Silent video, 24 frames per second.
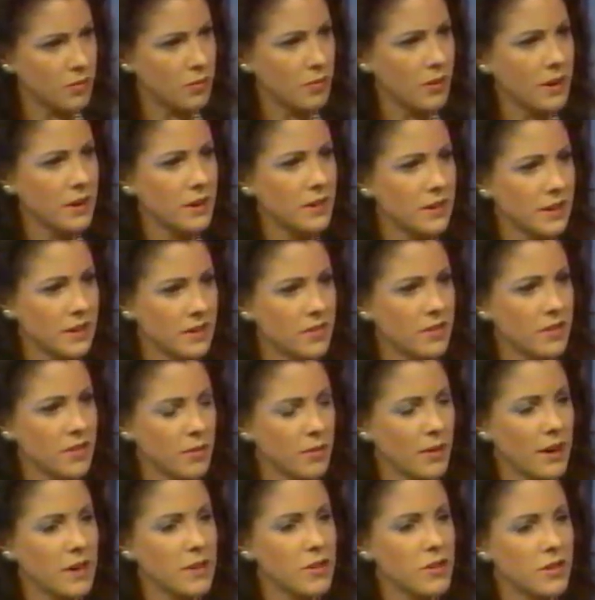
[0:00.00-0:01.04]
One of the
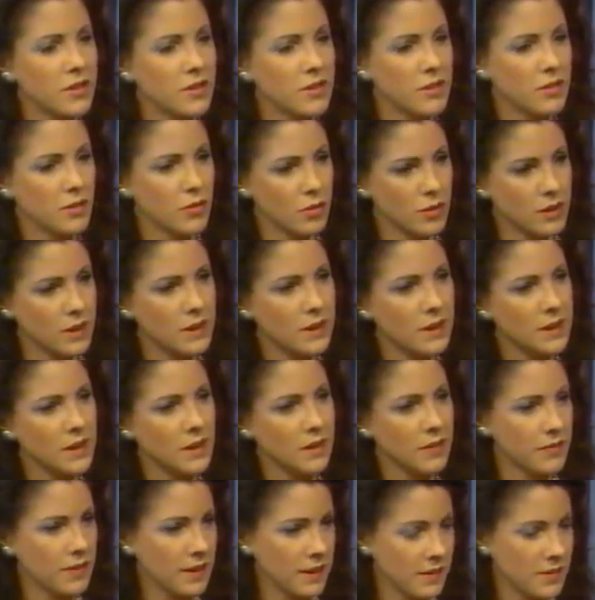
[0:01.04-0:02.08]
considerations in treating
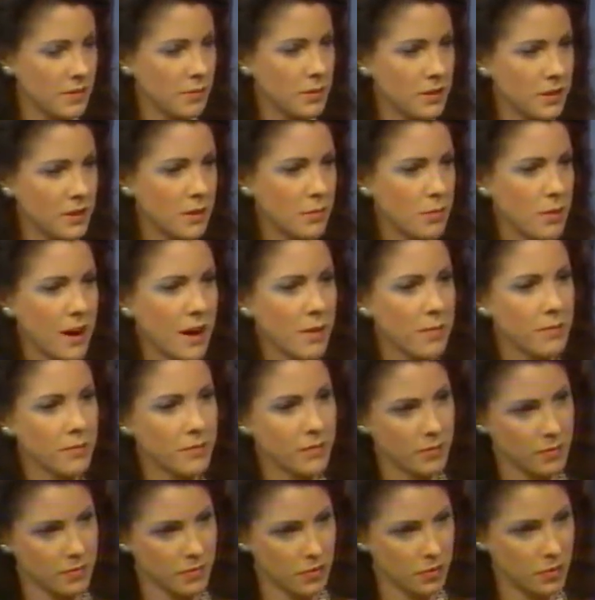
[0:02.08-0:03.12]
a flexibility
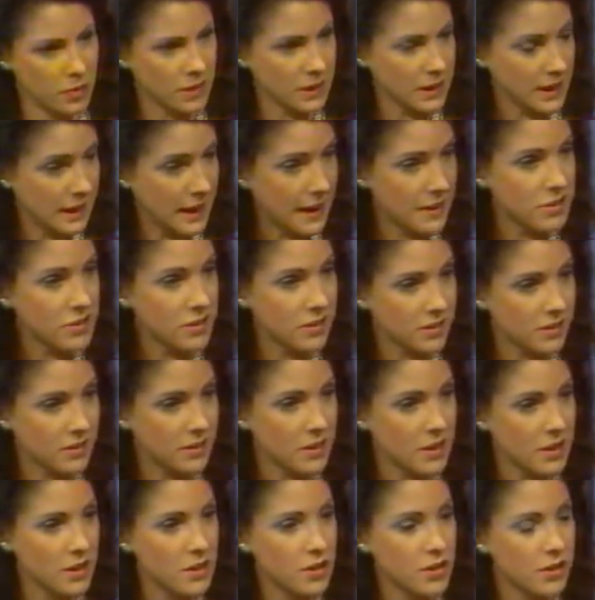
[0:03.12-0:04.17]
problem due to collagenous
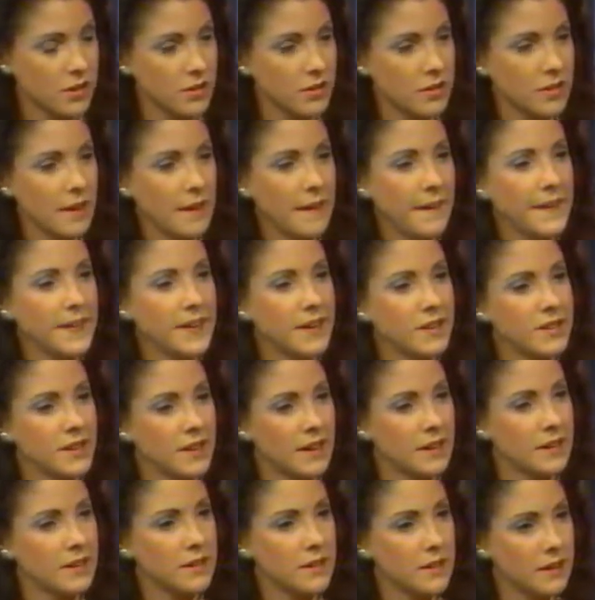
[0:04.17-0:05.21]
adhesions is
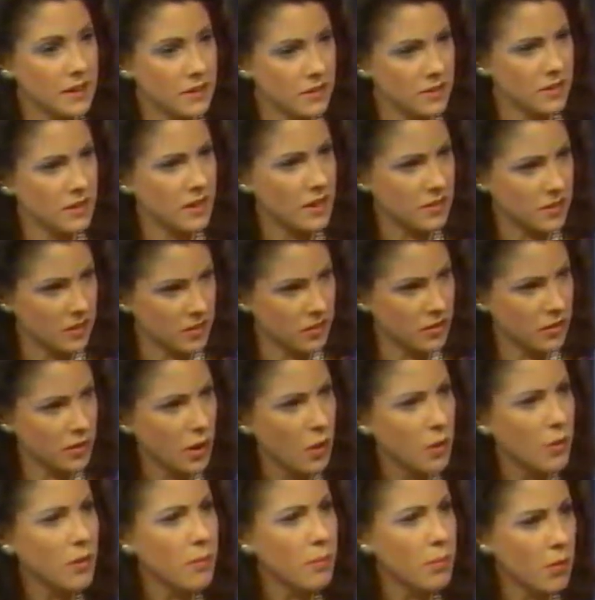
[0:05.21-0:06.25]
that it's a
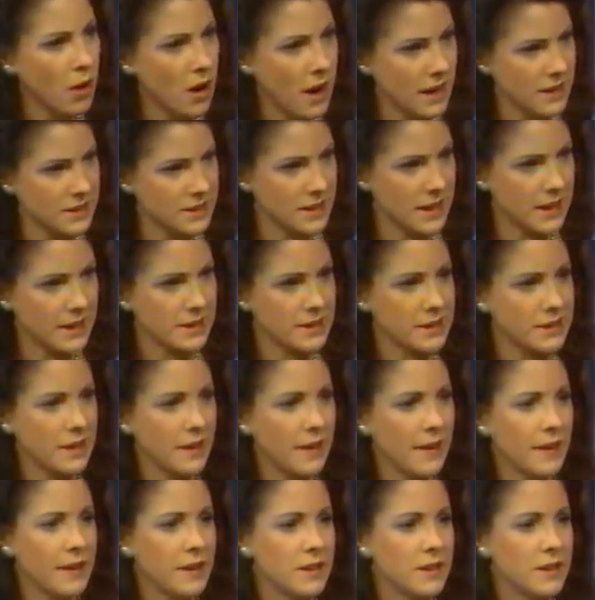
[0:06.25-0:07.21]
slower process.